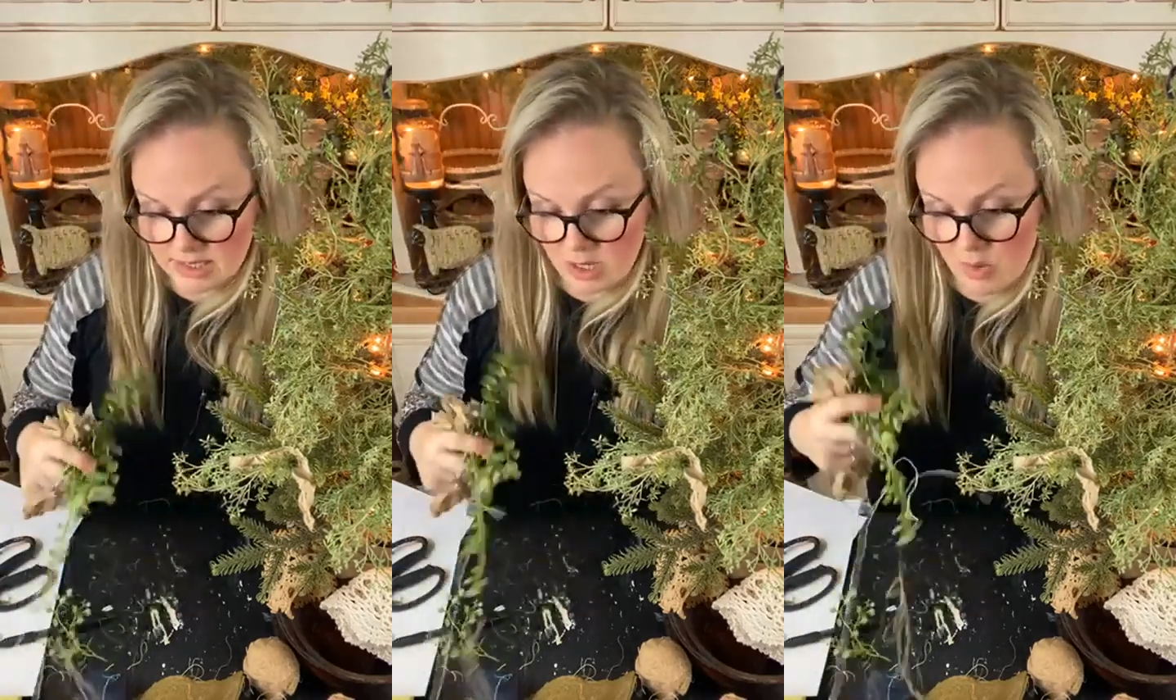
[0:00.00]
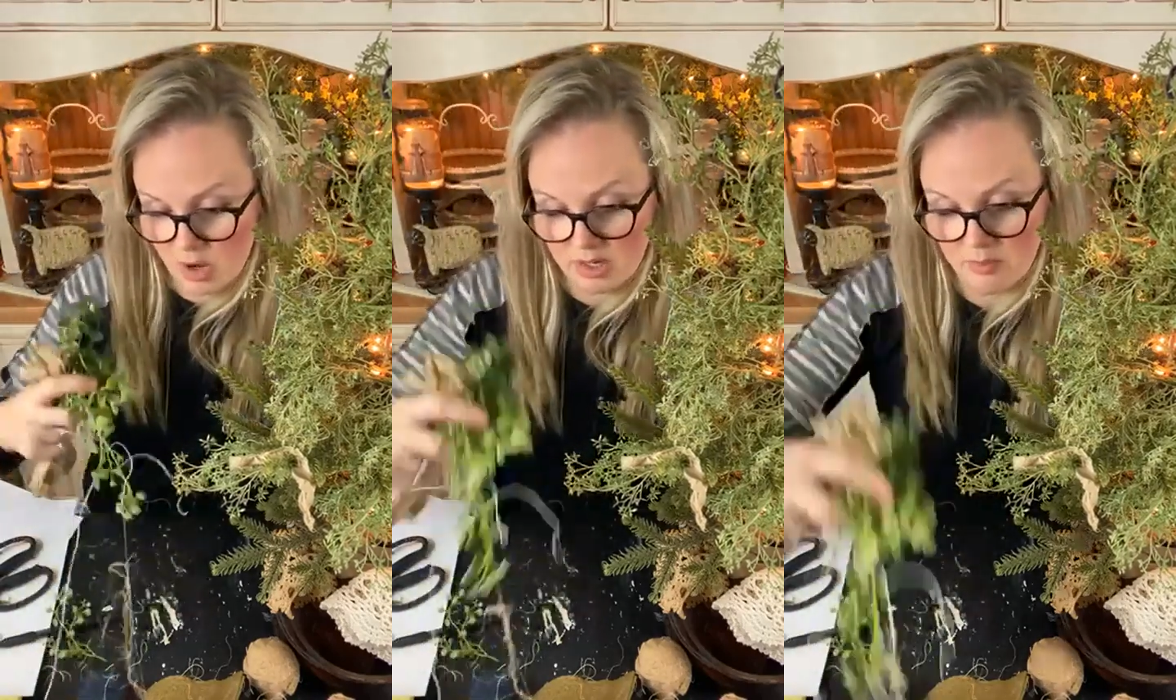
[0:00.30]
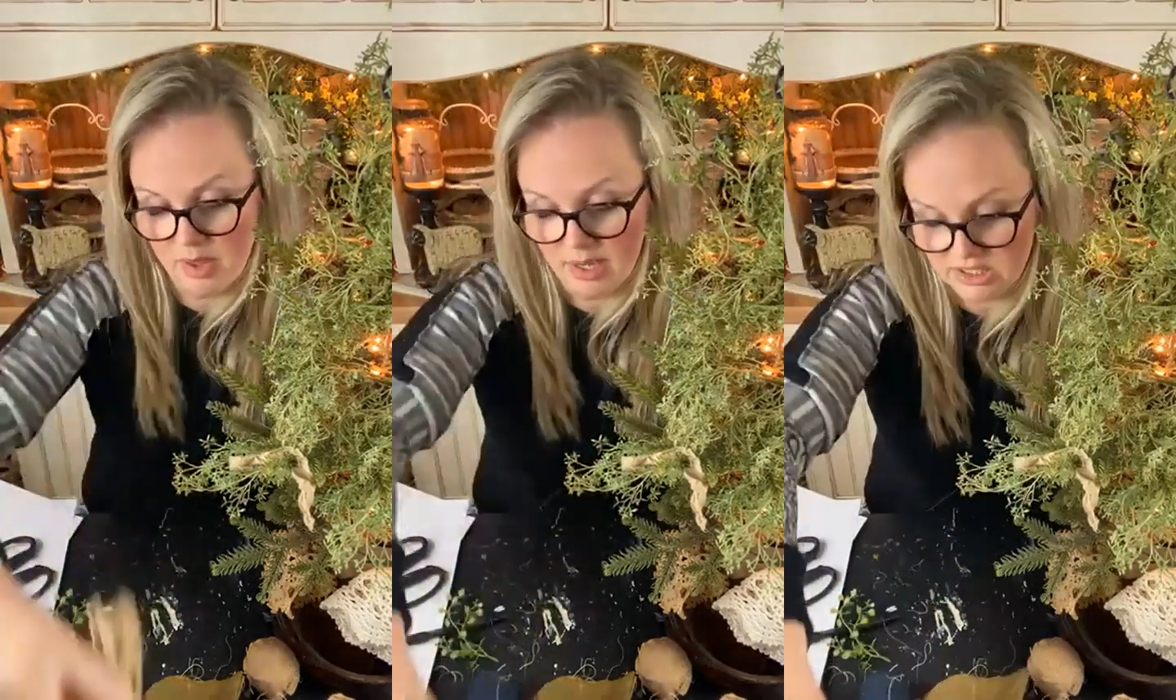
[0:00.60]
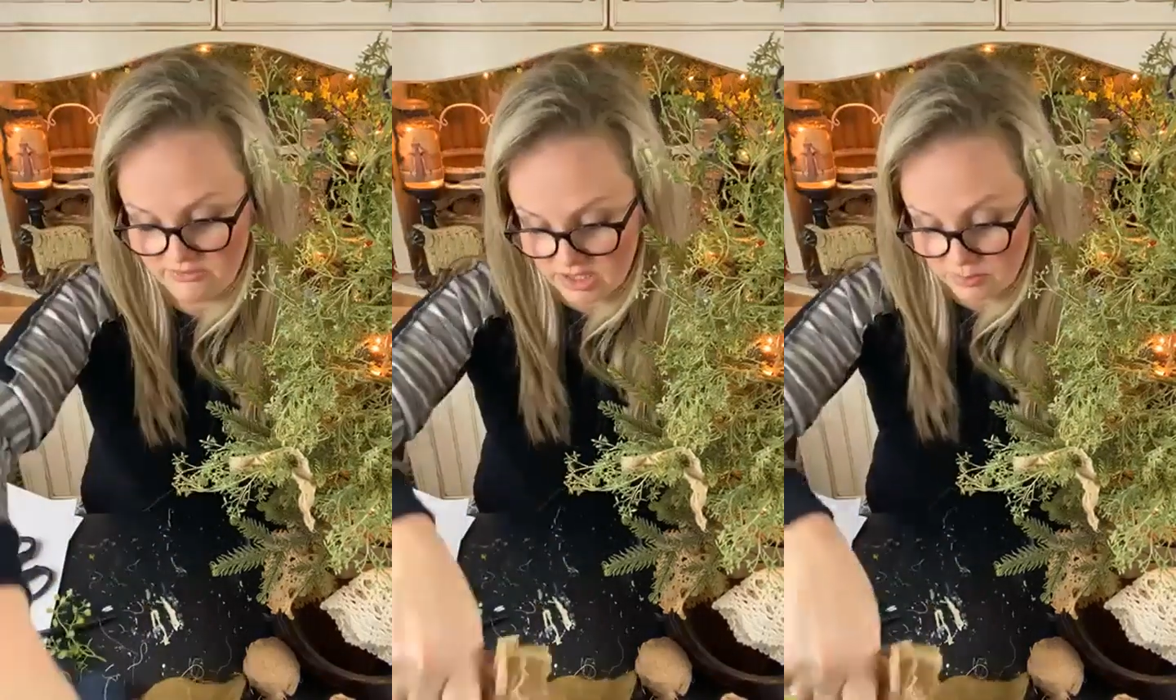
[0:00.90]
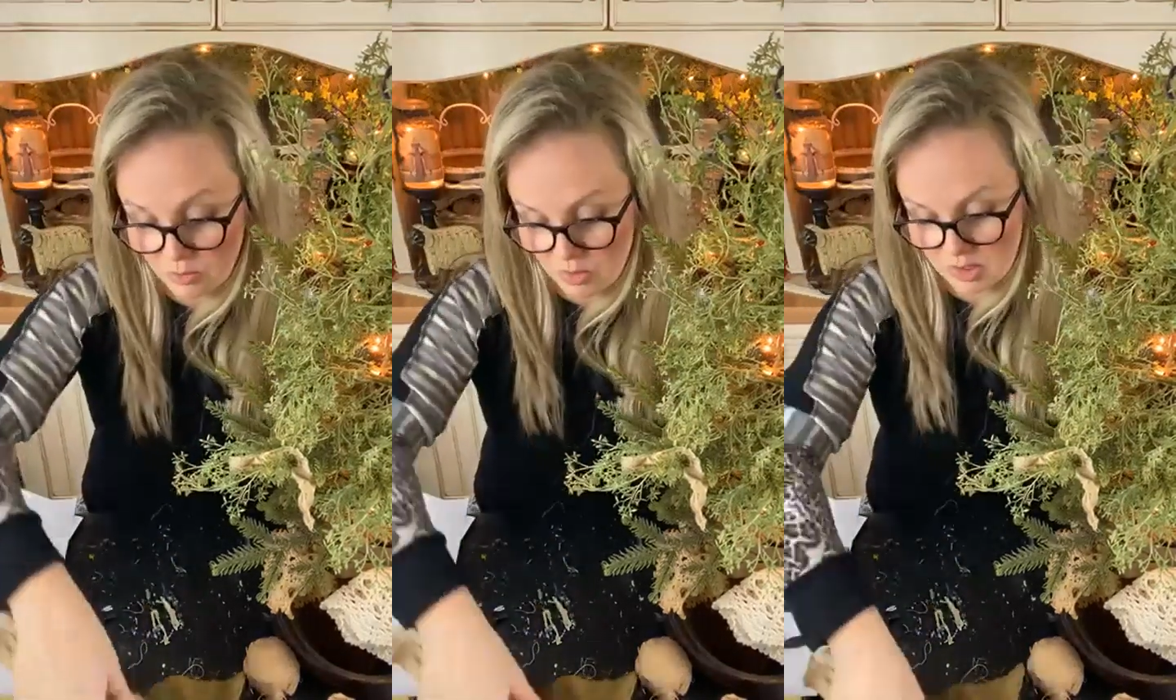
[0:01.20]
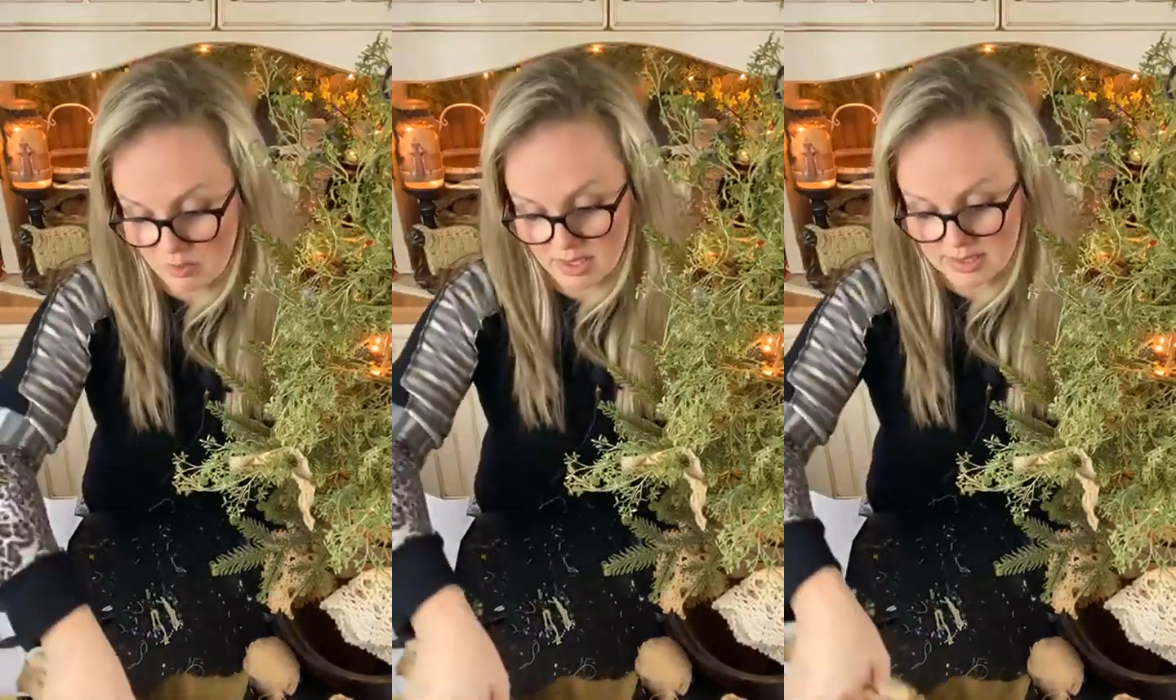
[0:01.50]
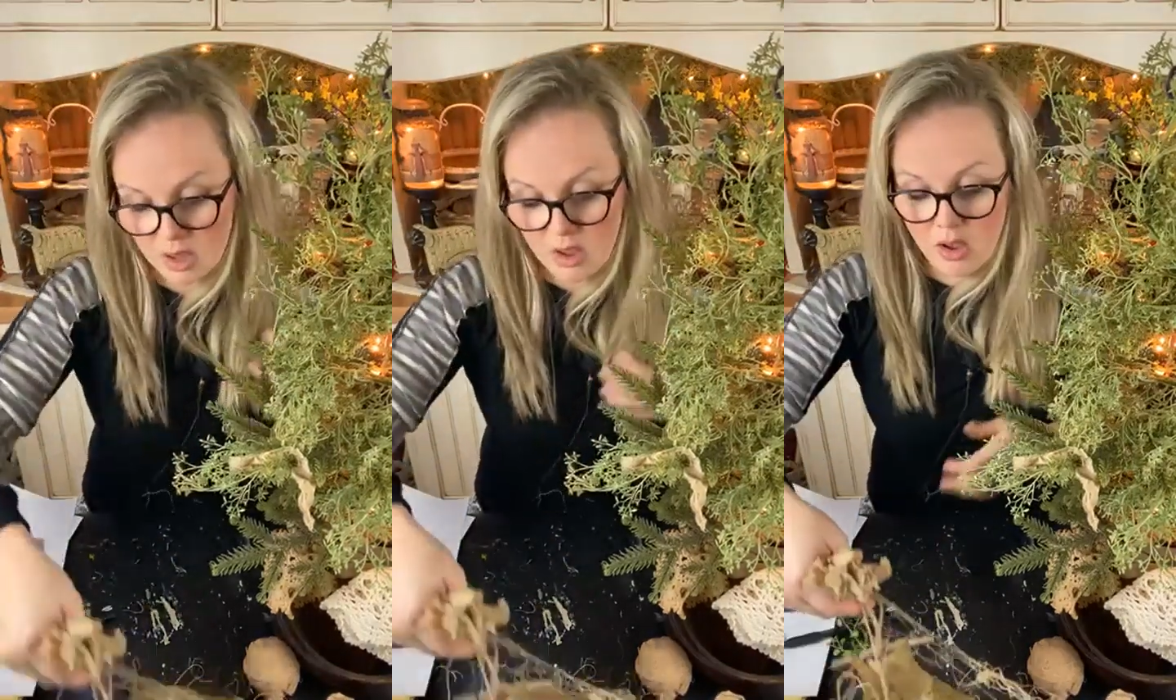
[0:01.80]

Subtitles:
this on Marketplace, Facebook Marketplace,